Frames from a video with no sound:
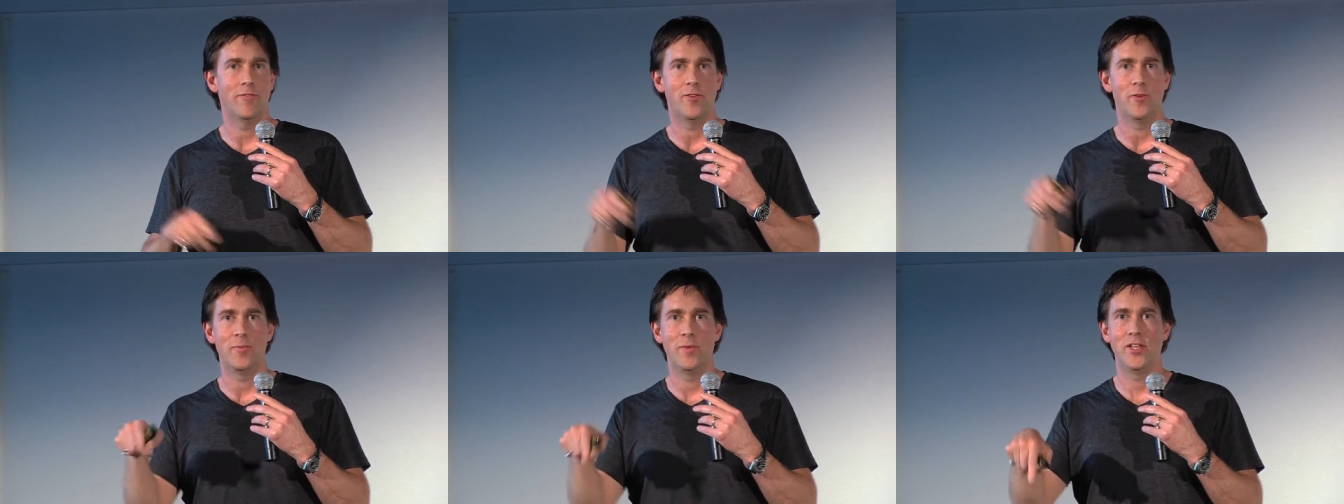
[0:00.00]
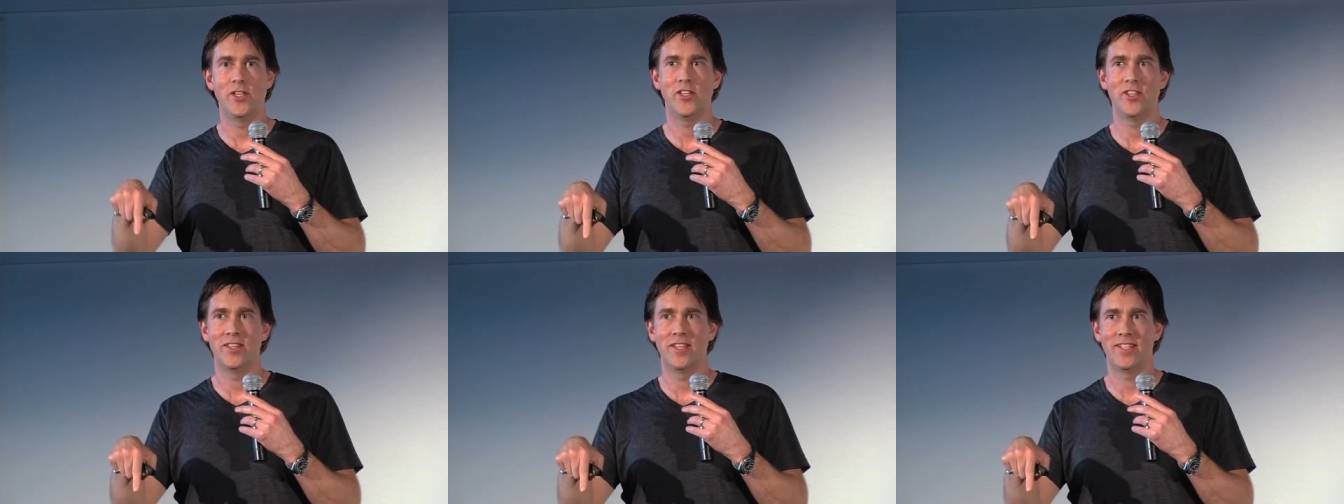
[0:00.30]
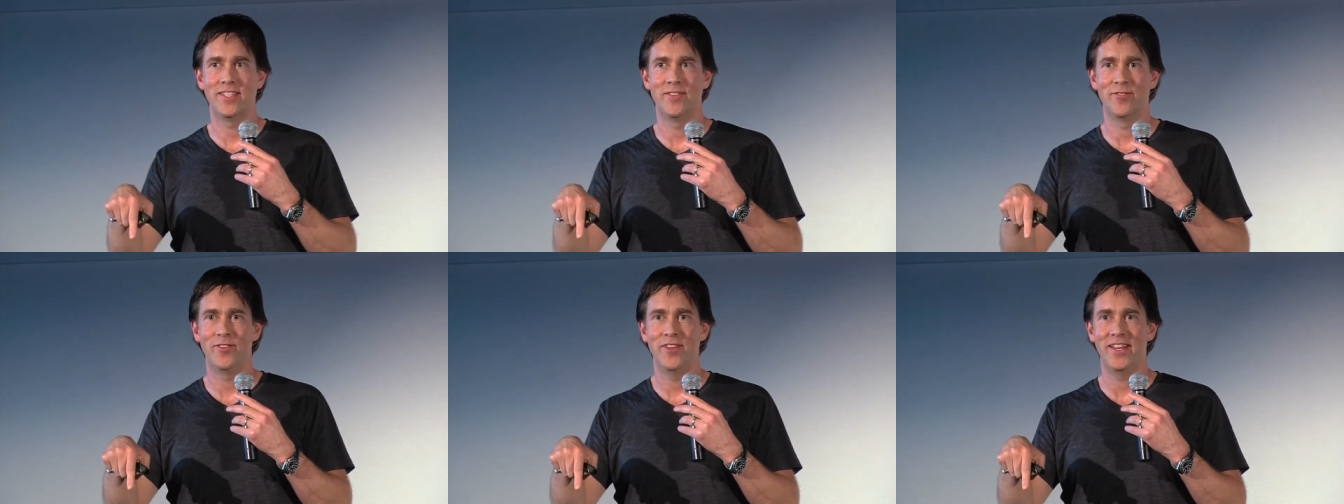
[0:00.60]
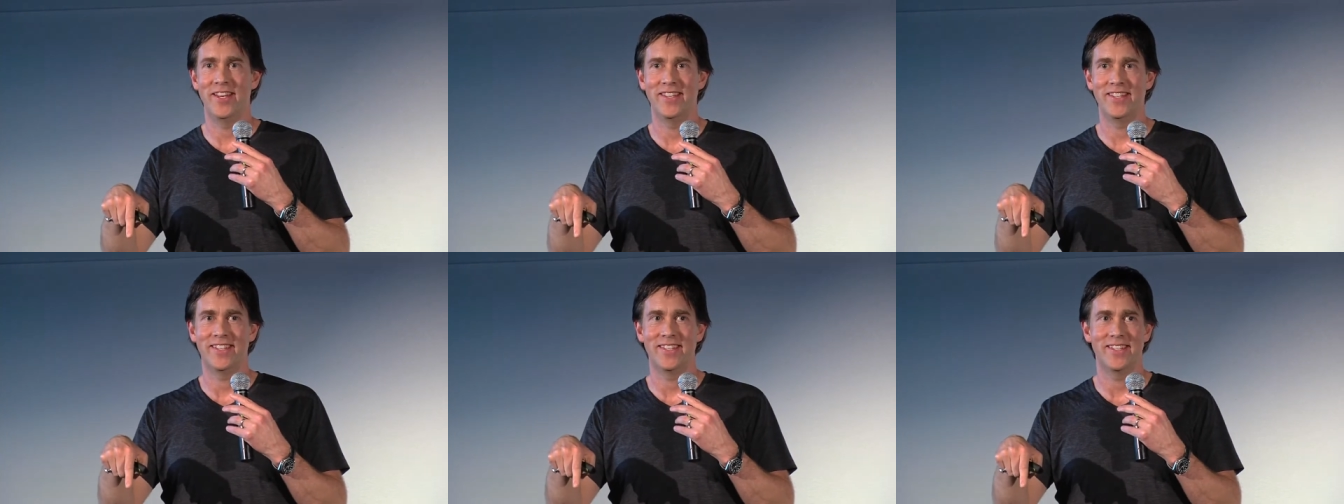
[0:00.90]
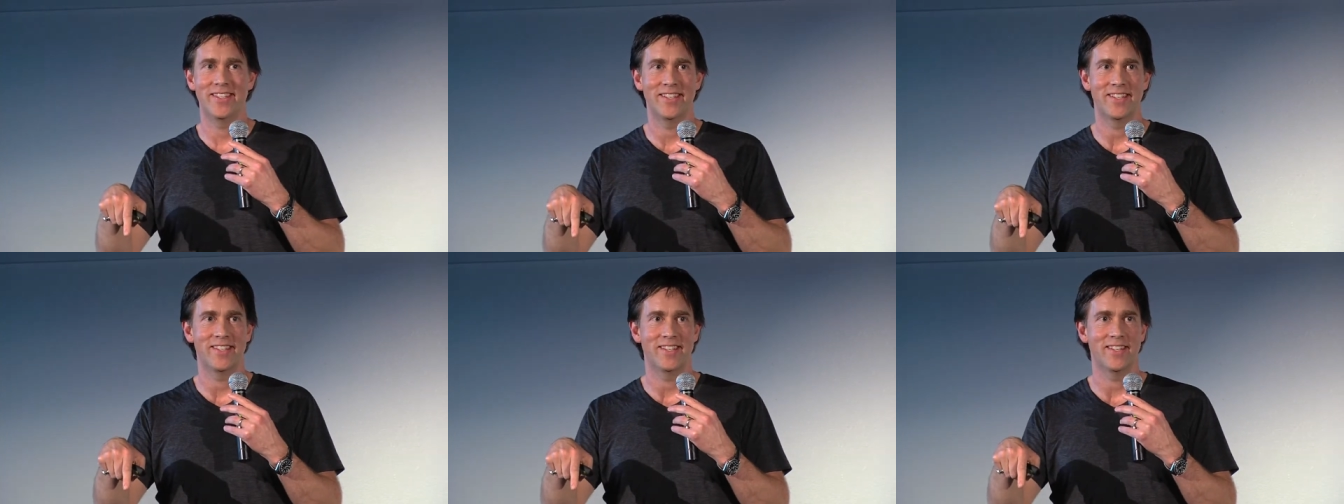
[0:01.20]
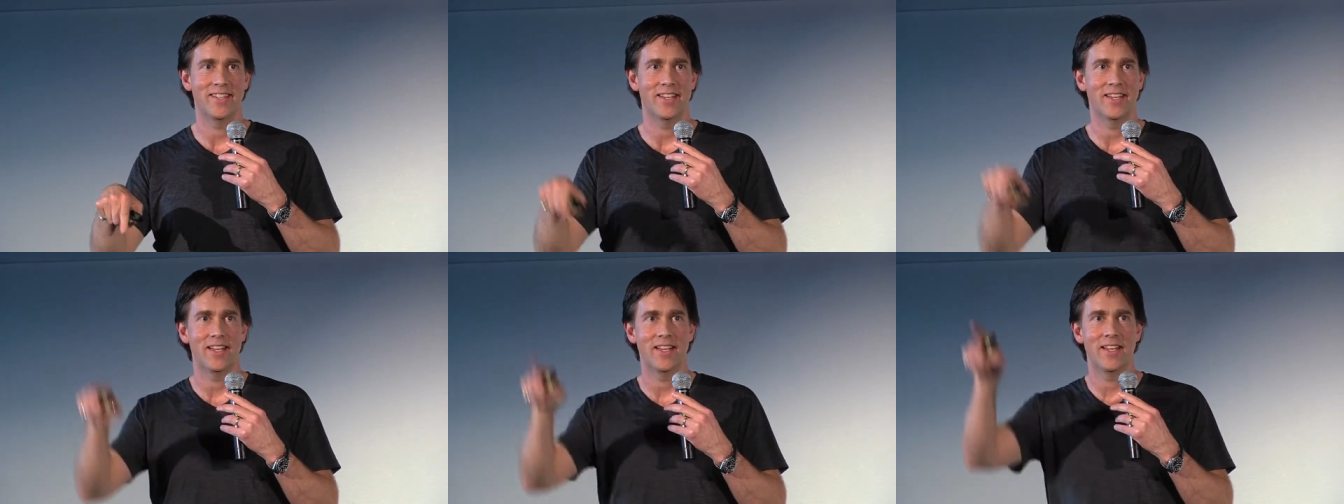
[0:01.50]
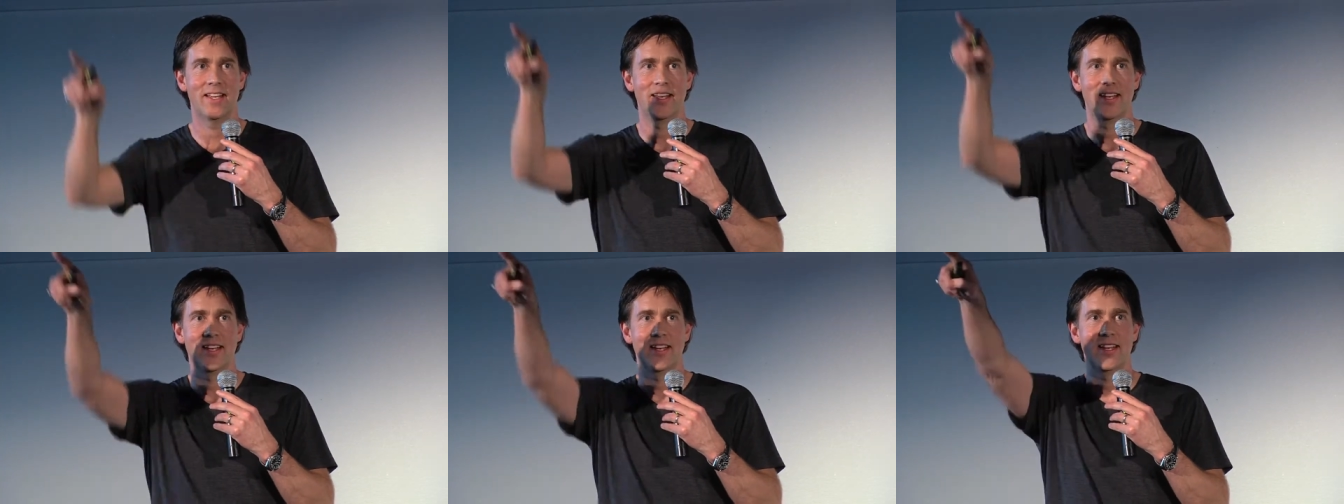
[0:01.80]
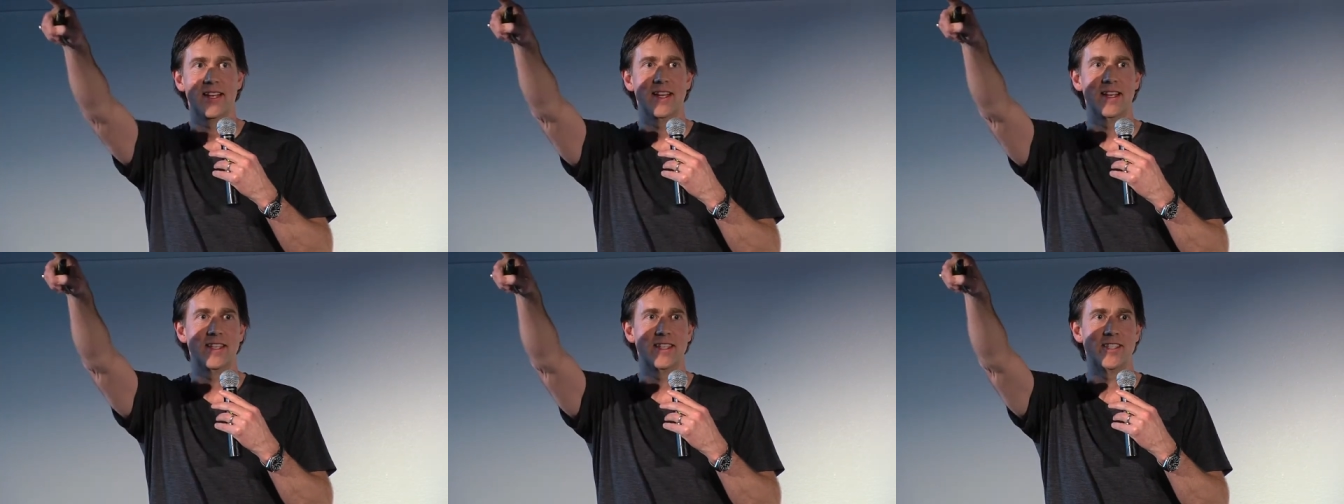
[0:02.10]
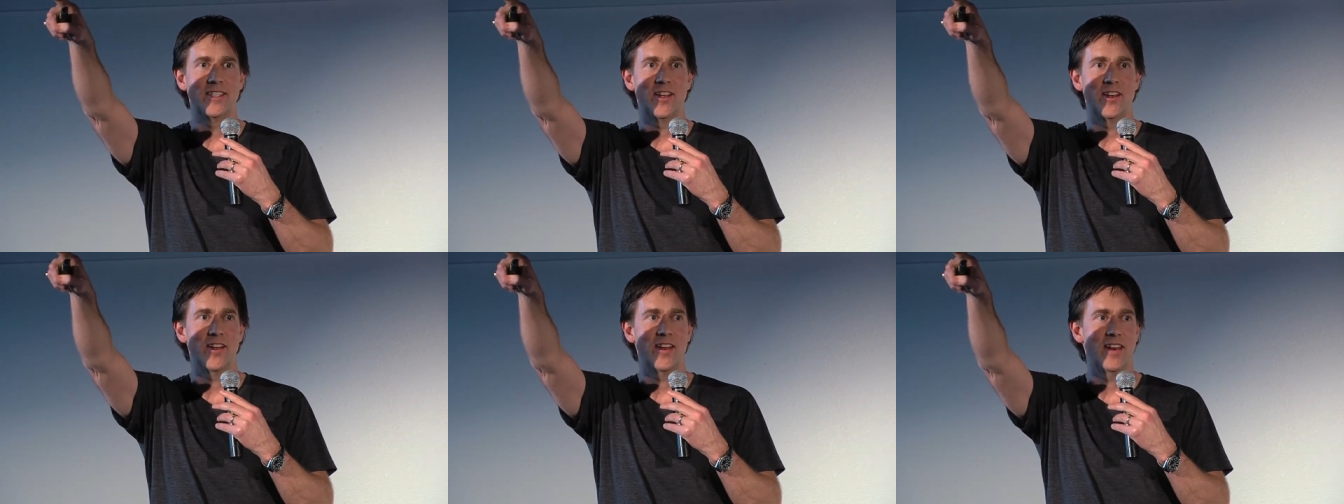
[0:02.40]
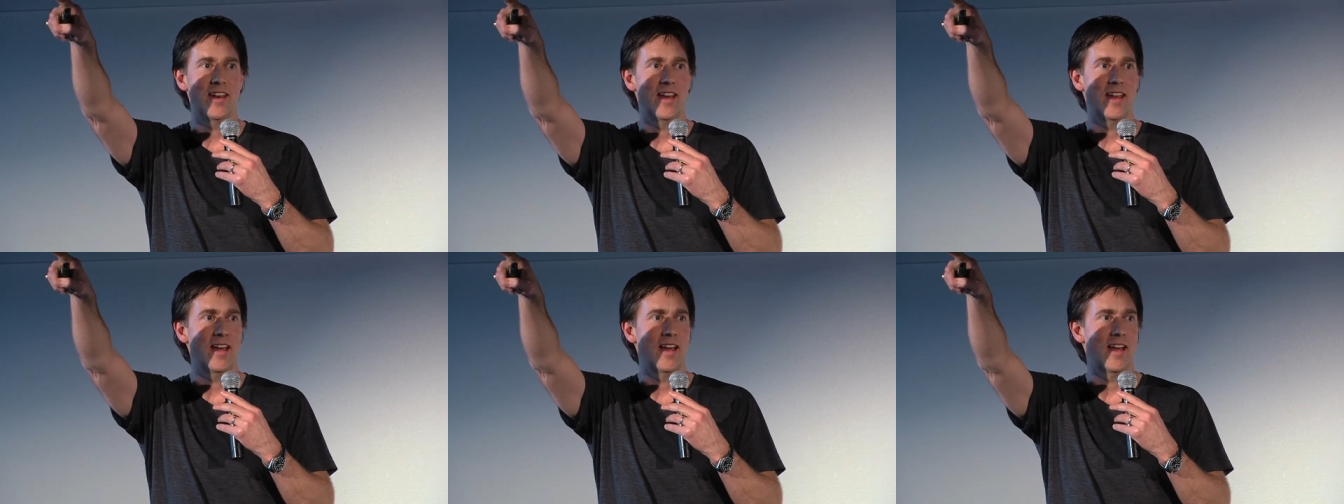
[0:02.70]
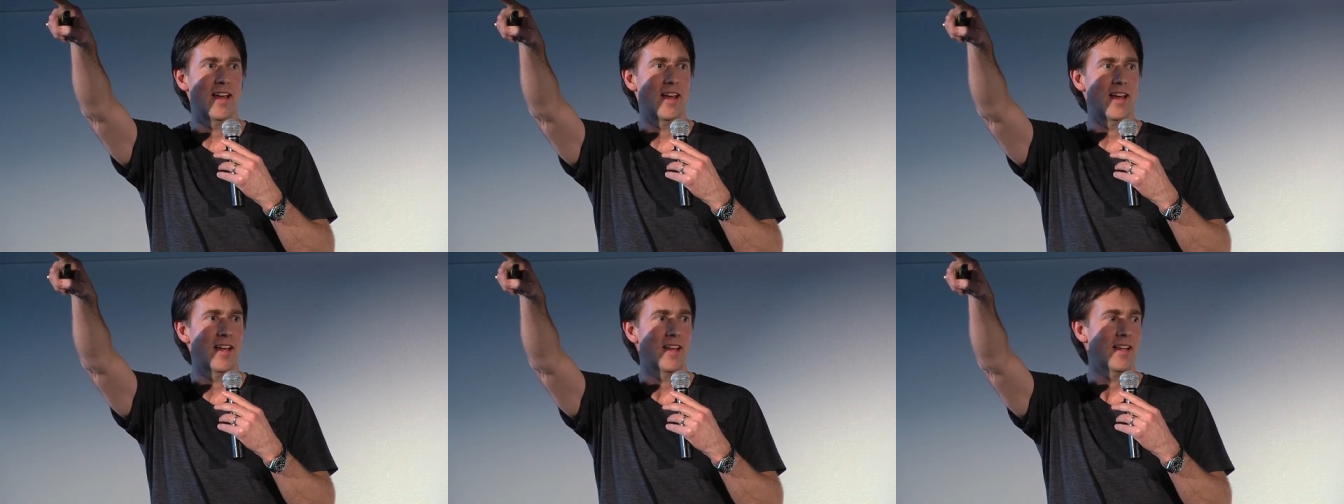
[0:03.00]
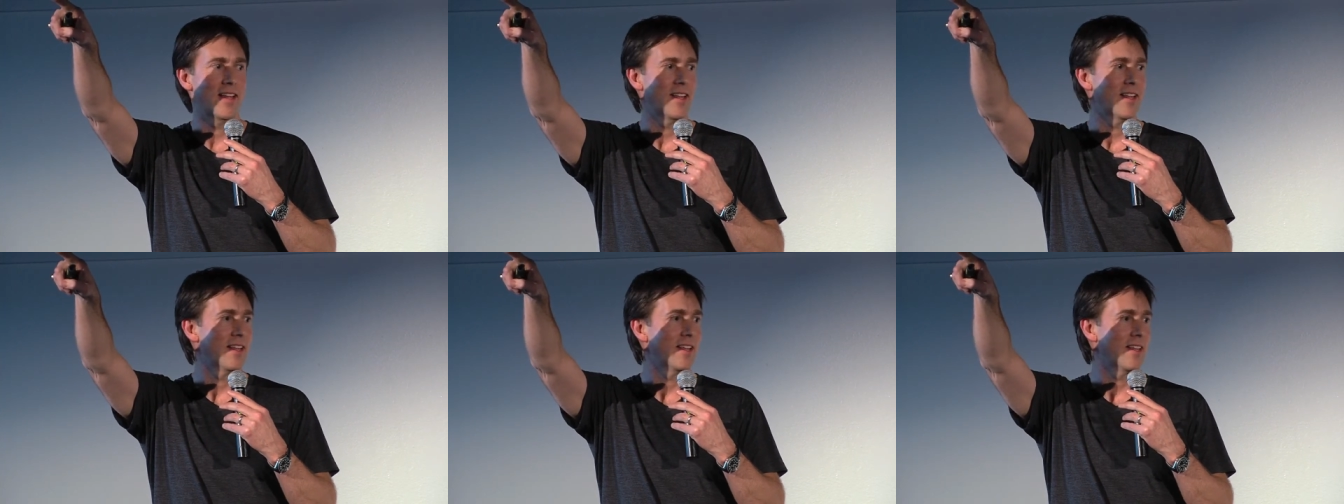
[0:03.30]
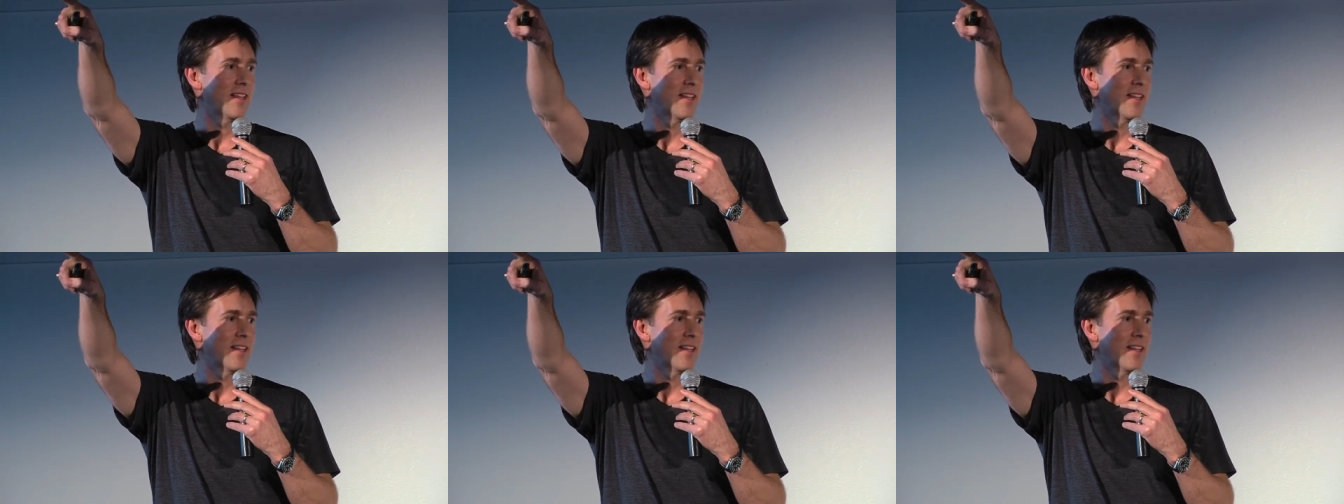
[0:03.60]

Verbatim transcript: if you mention this event. It's on... Um, uh,